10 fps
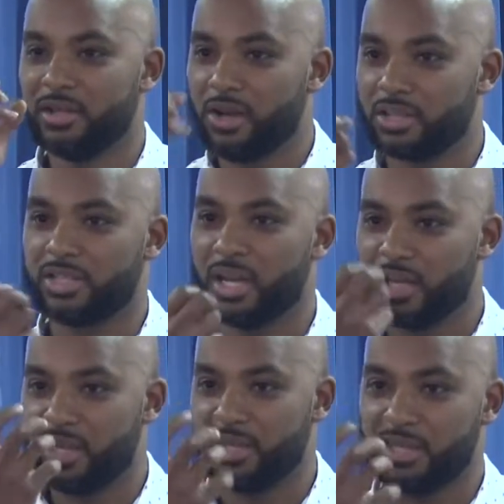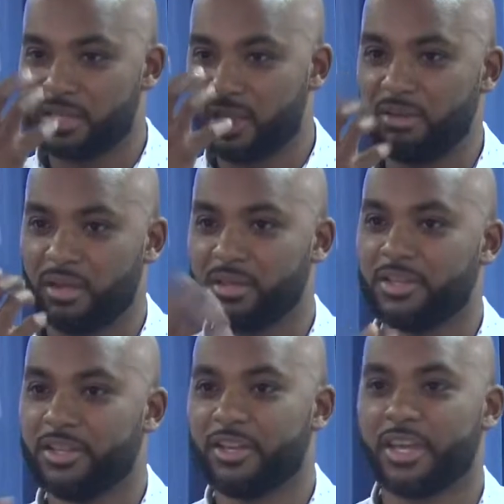dark chocolate. I think it's uh, look,
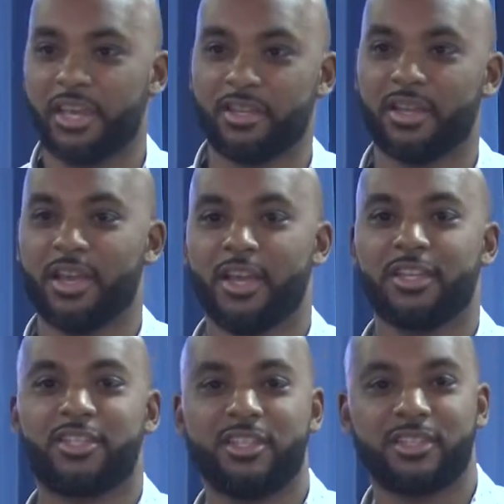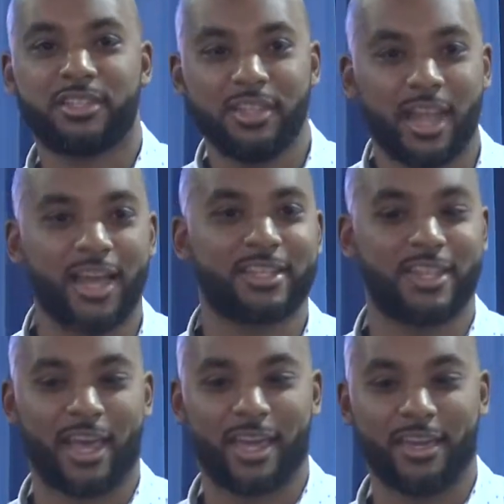you can She she likes
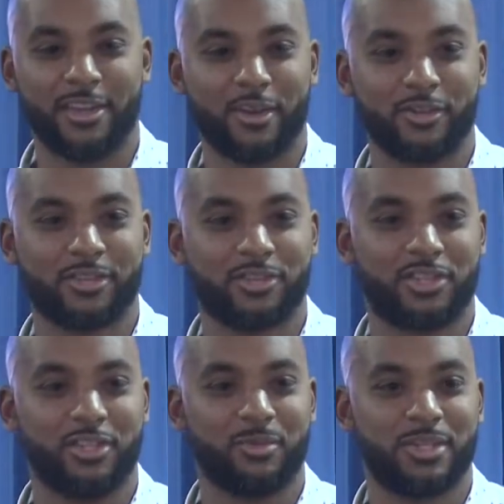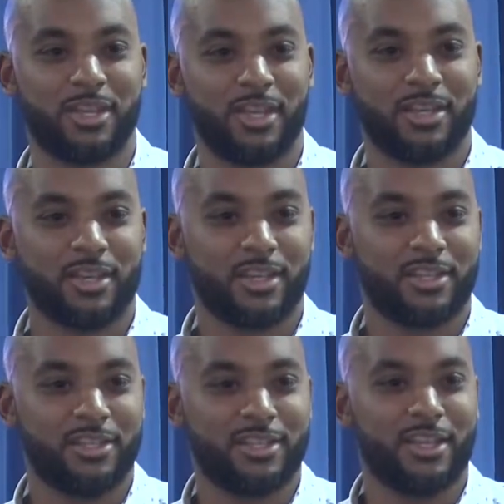that. You know, so she was
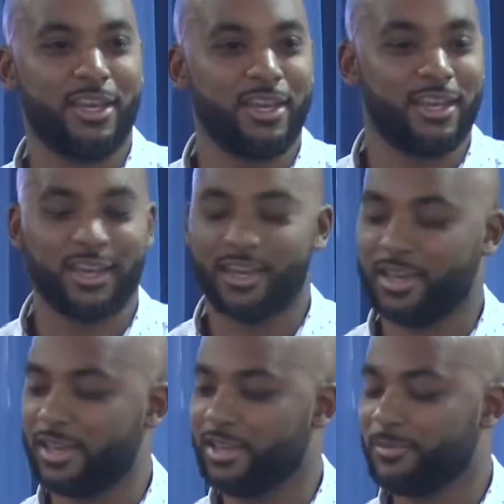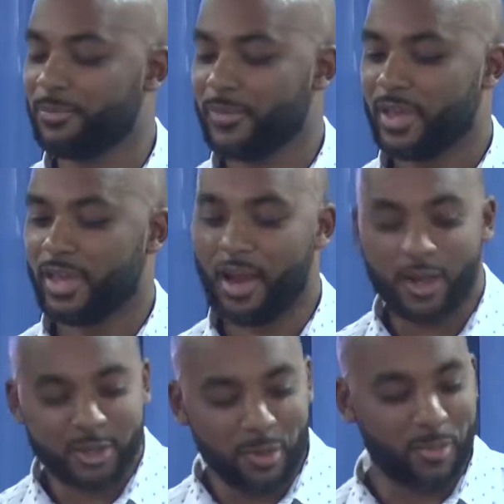she's eating it and and I
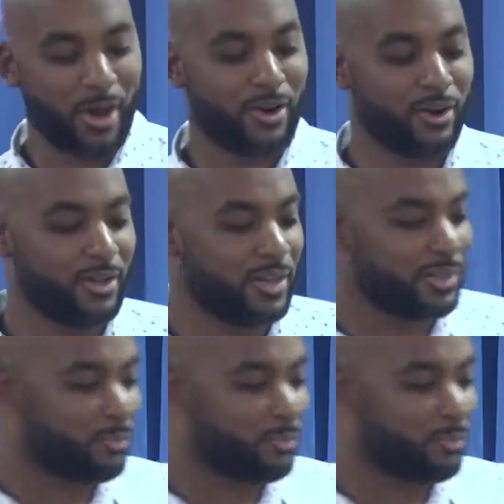also bought her this